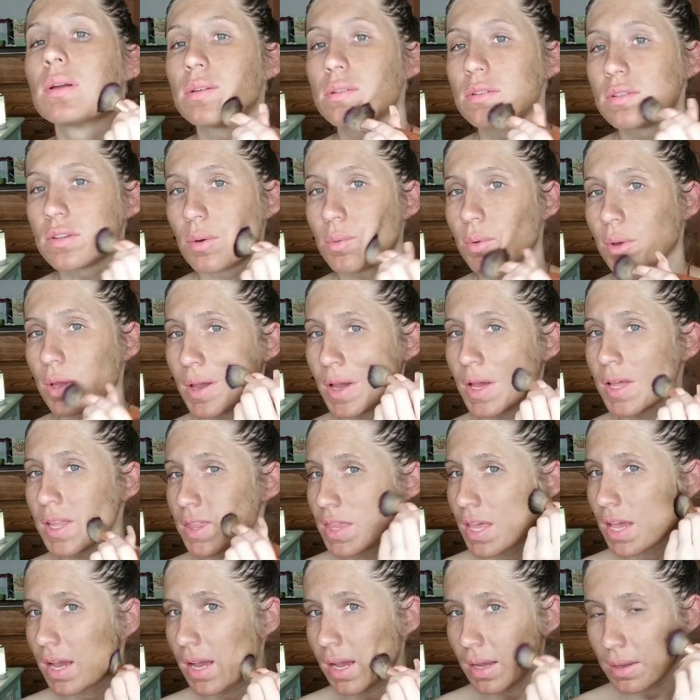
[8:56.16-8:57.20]
So we got
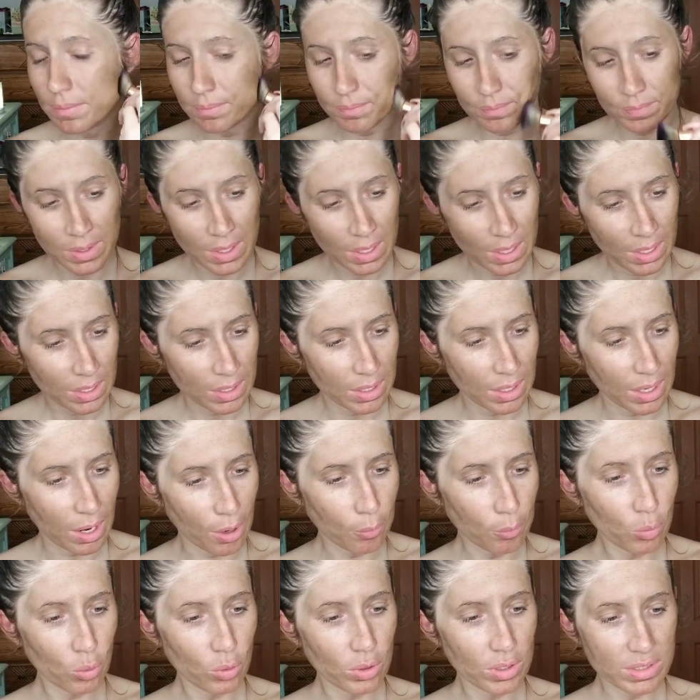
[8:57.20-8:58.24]
that. Now
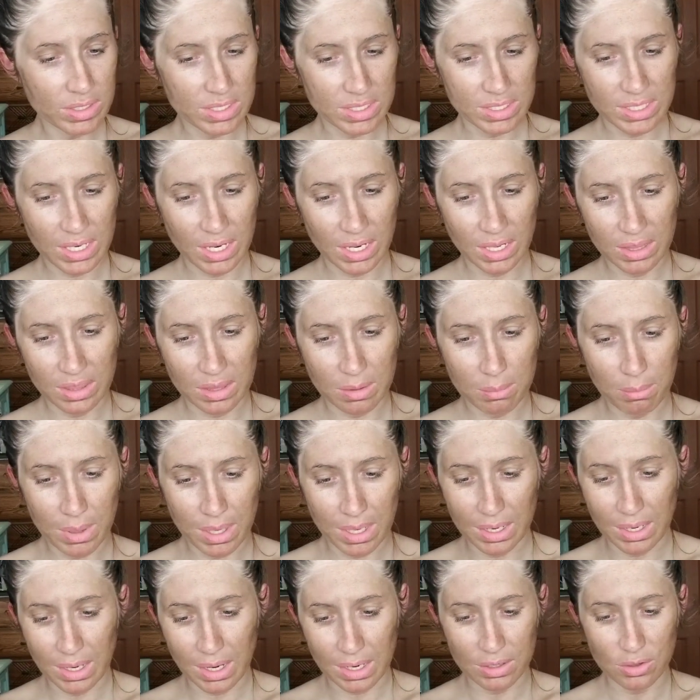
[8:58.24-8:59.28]
I'm going to take the
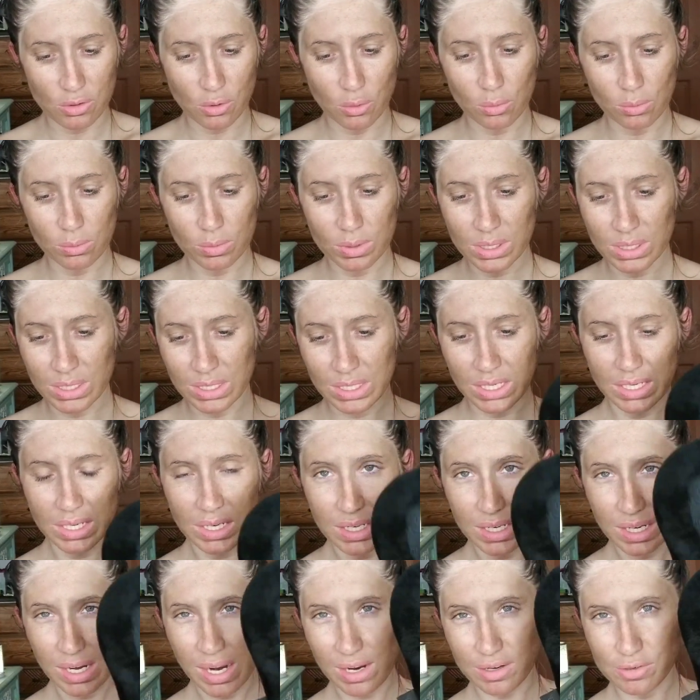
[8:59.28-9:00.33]
mitt, and I don't really need
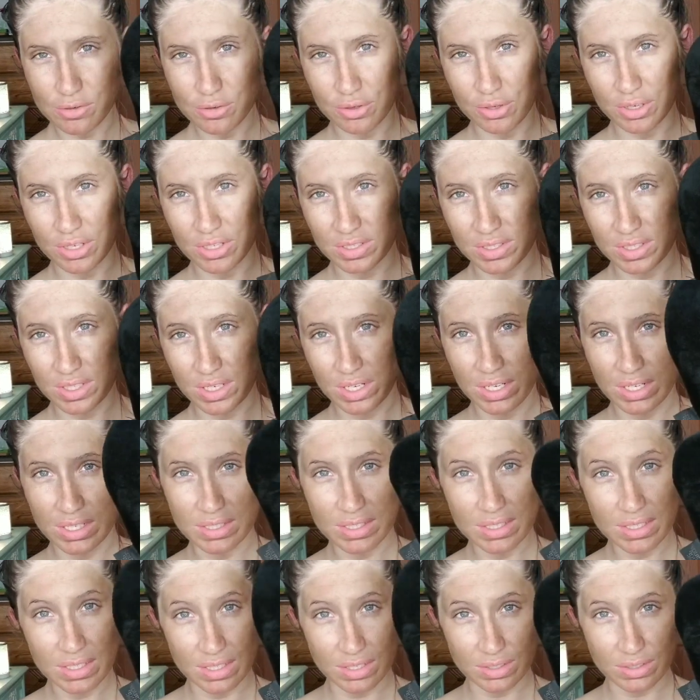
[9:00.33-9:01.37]
any extra because there
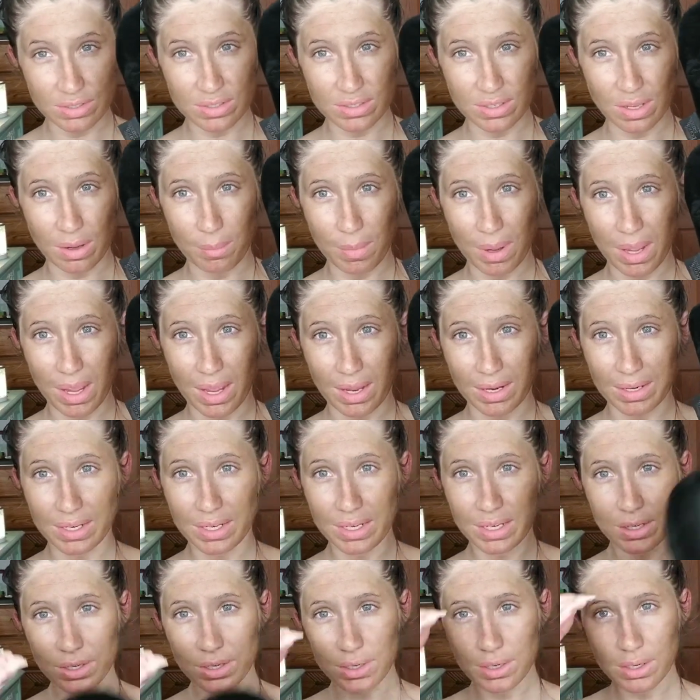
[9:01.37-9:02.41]
is still some on
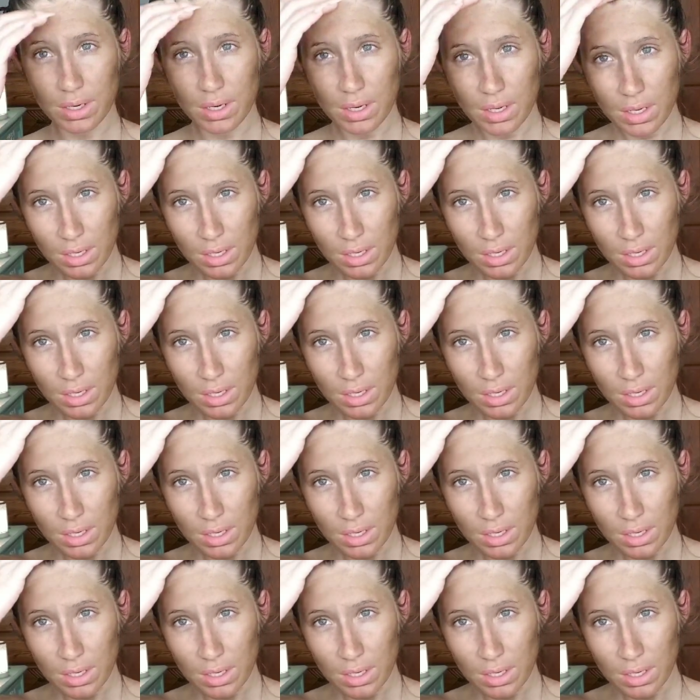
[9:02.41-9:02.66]
here.